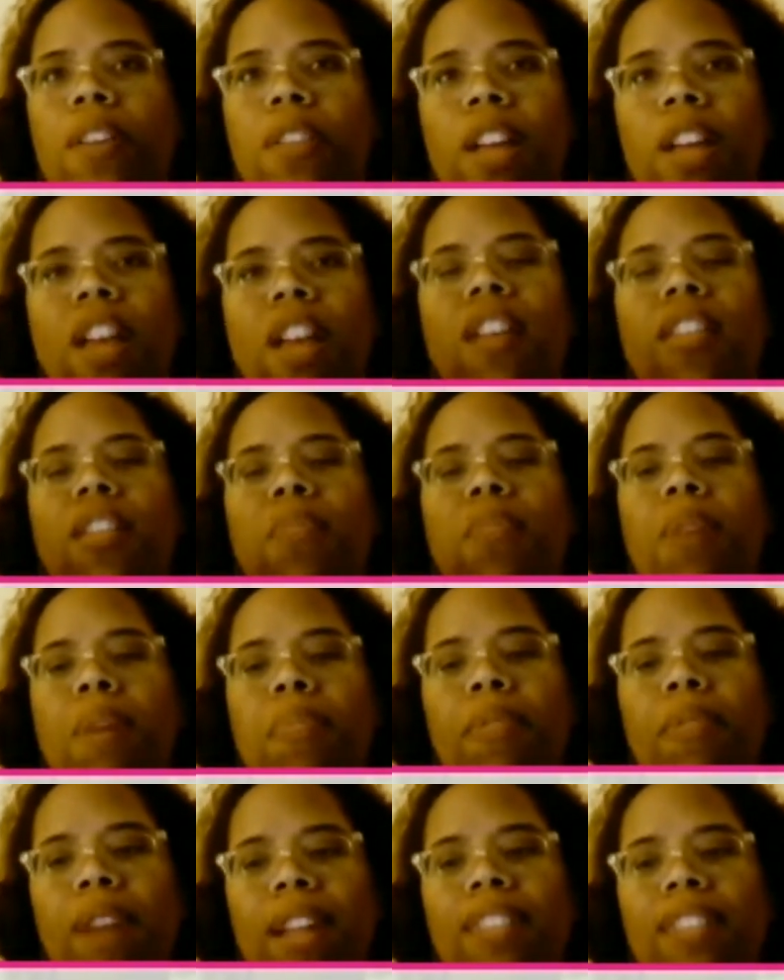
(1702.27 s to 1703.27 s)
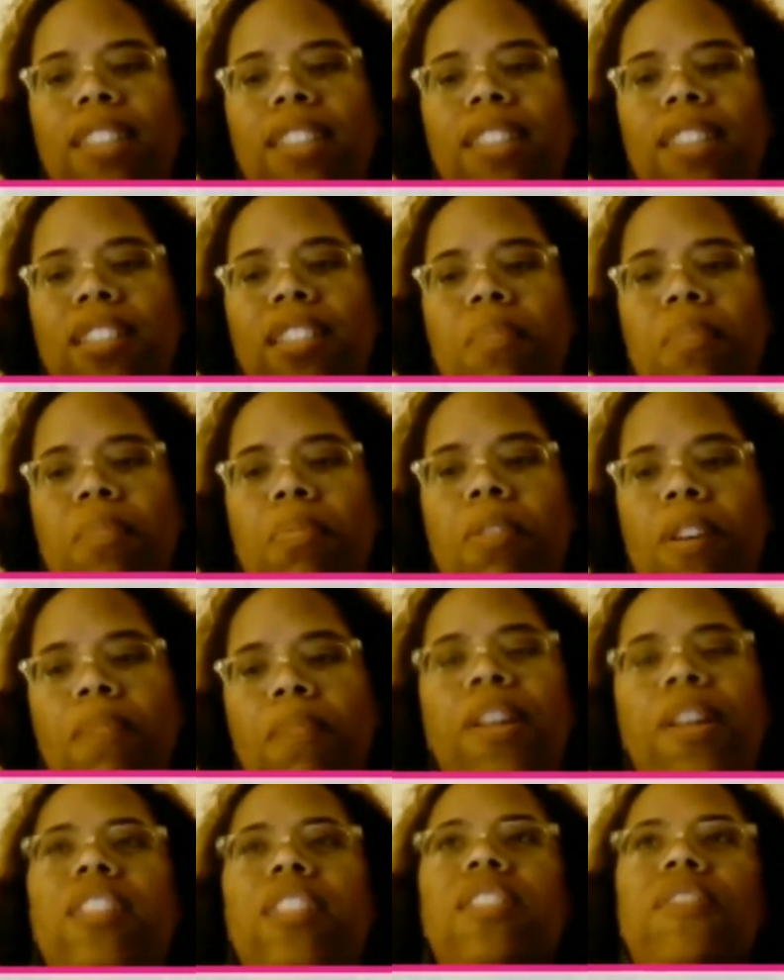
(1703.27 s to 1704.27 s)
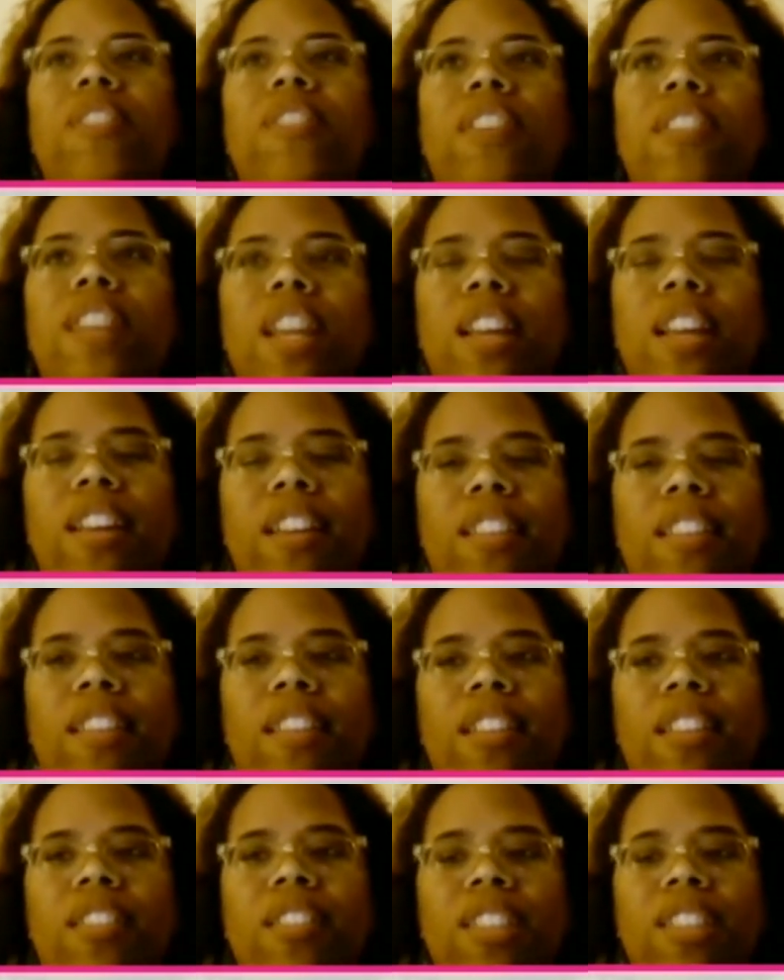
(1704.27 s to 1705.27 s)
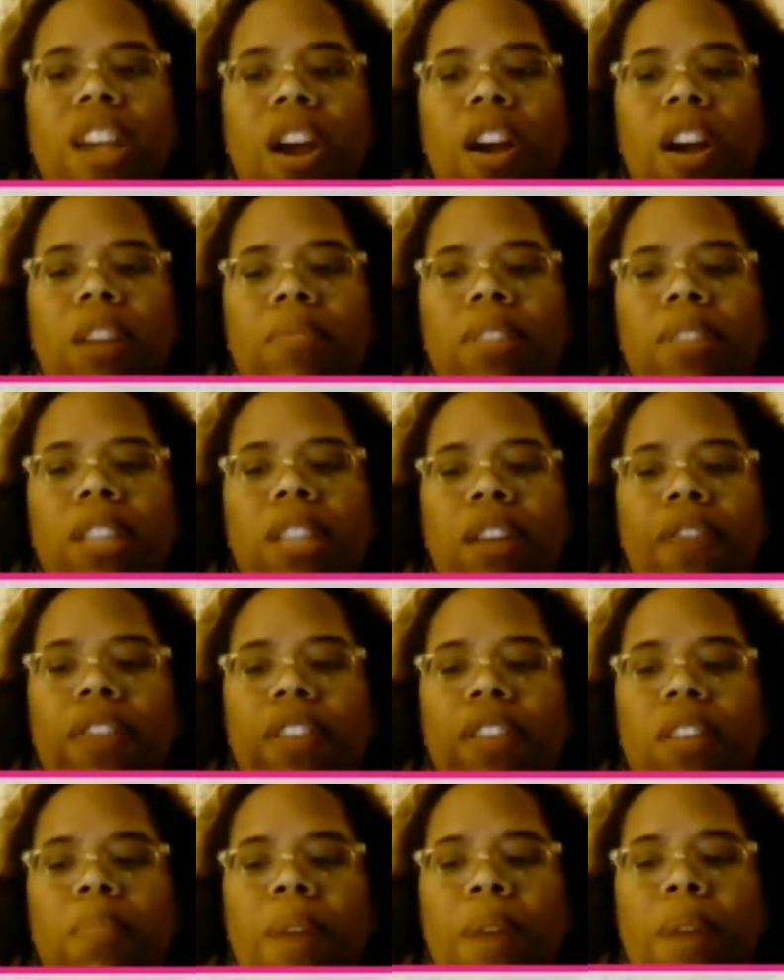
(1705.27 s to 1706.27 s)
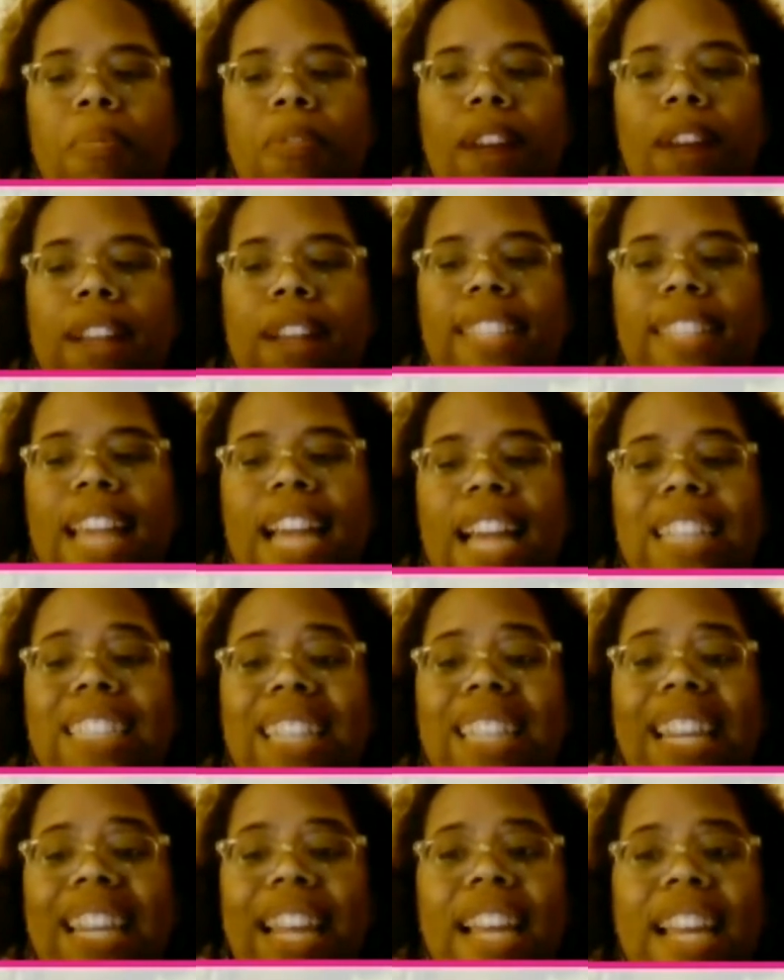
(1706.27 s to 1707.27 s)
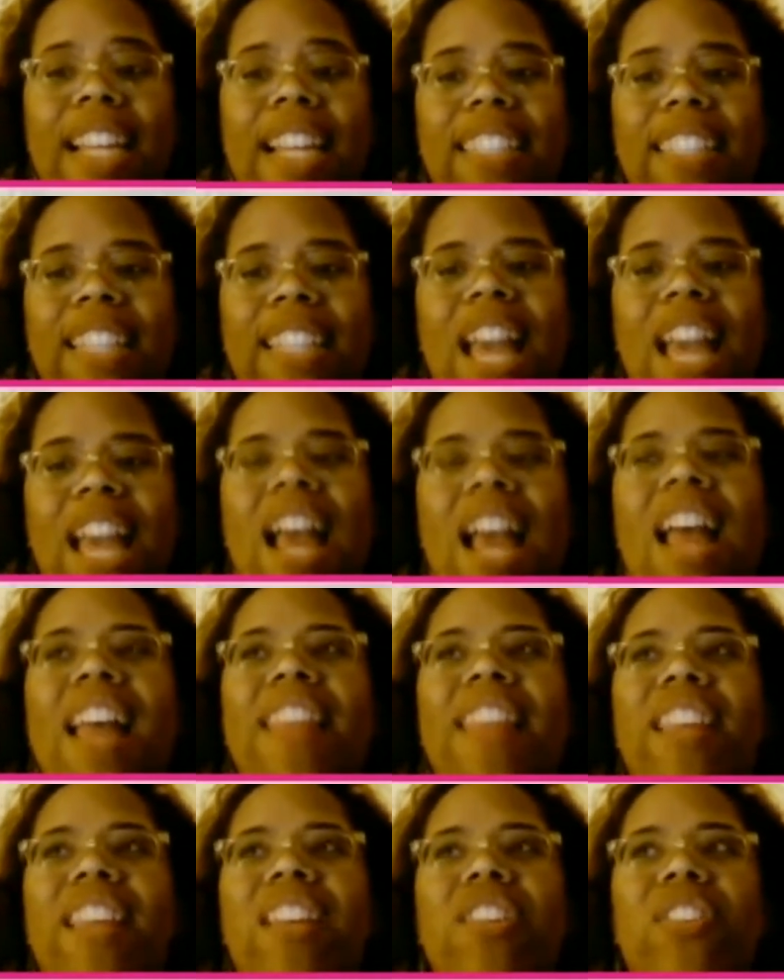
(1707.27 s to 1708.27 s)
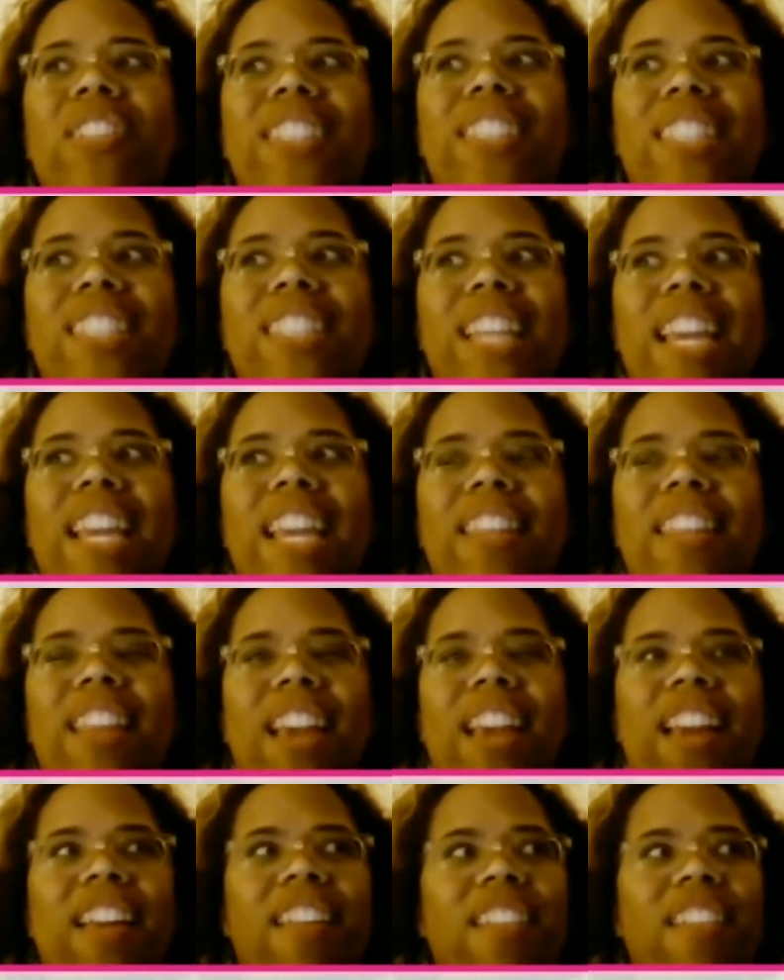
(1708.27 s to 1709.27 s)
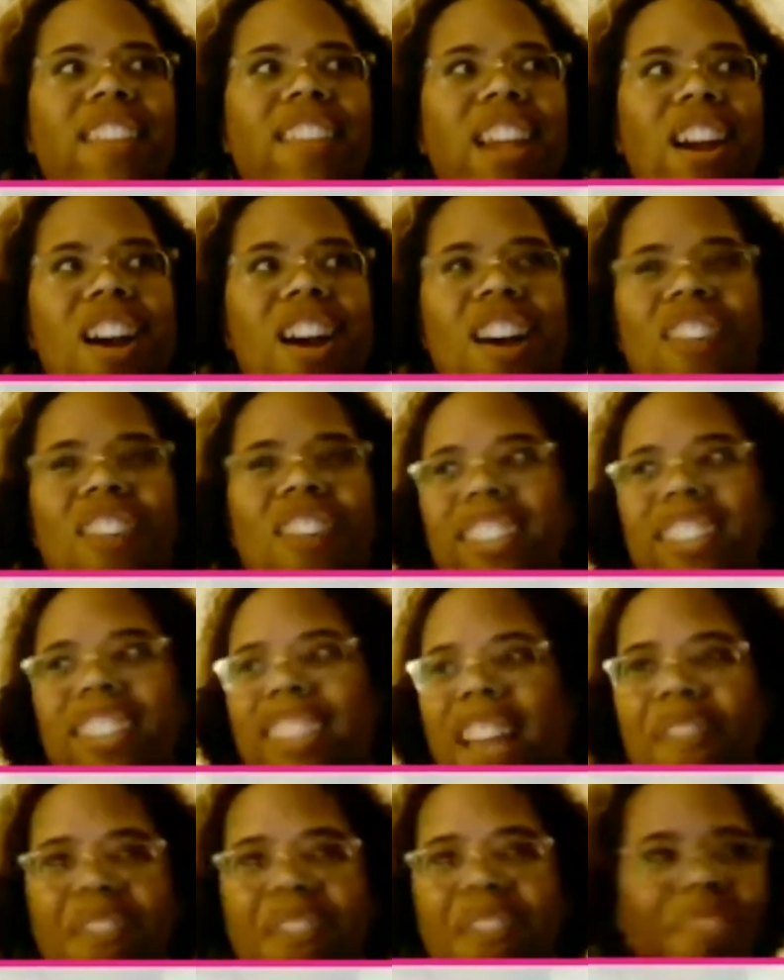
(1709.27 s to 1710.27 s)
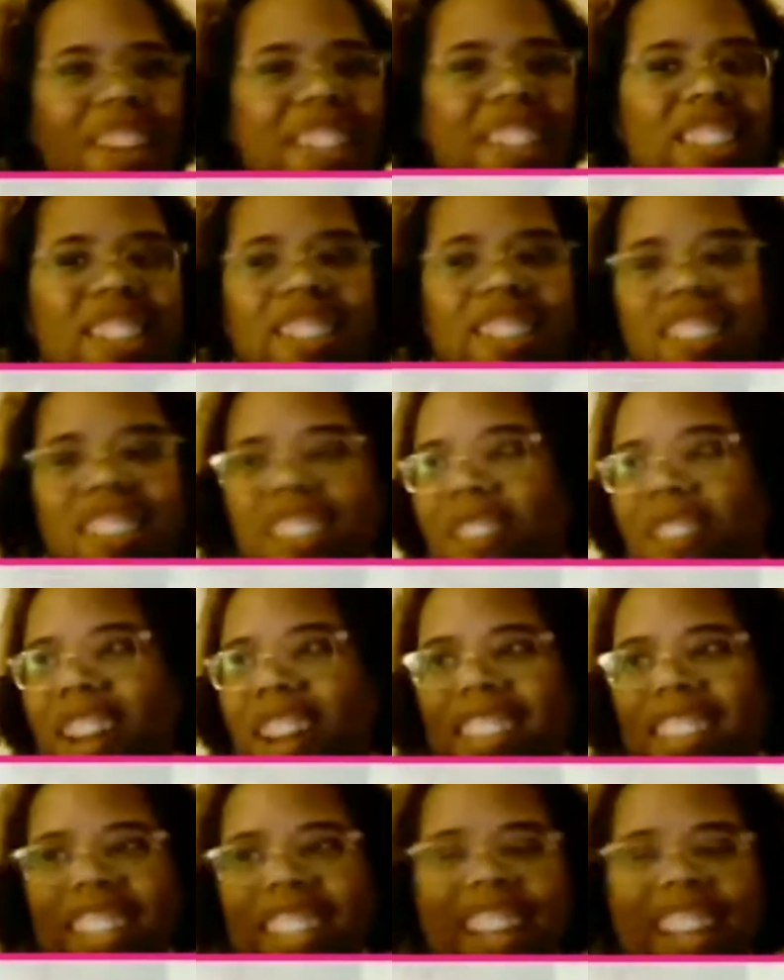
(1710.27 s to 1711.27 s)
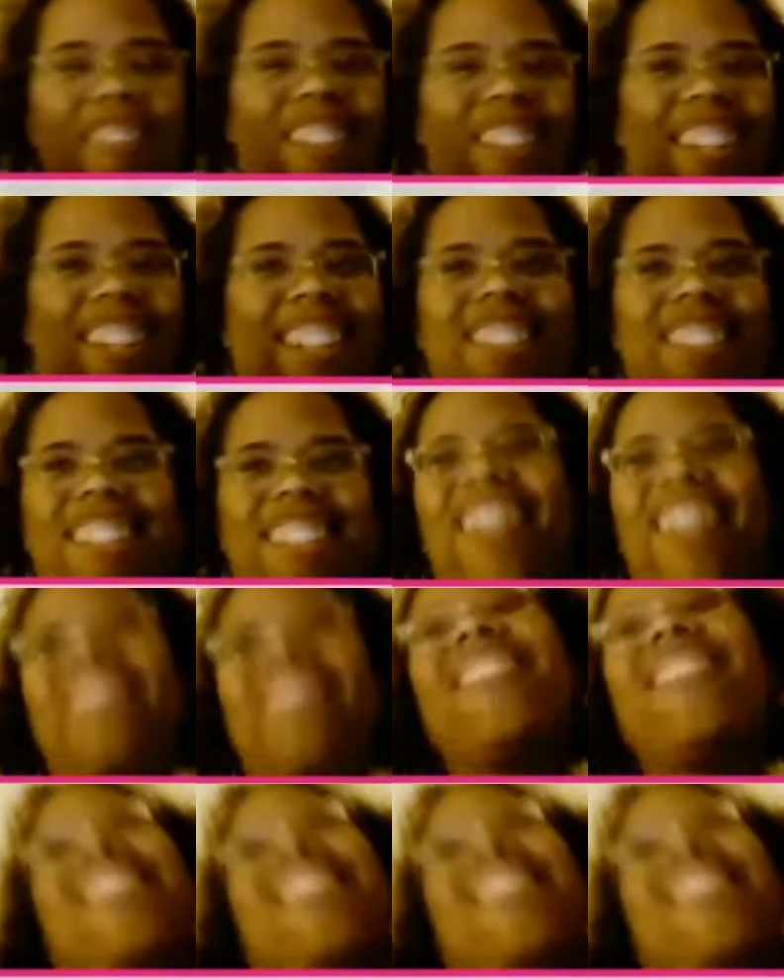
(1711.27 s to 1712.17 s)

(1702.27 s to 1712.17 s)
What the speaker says: Well, the paparazzi is important because if you think in the terms of who the paparazzi actually is, then you'll see that they're always snapping pictures around celebrities.